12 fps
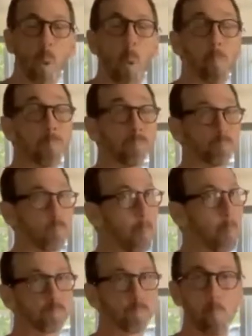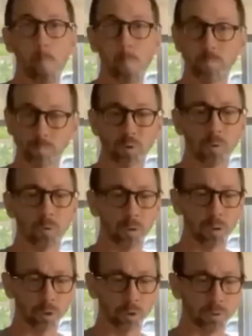Mmm, they're so
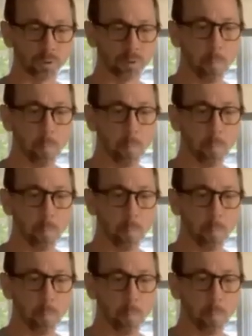delicious.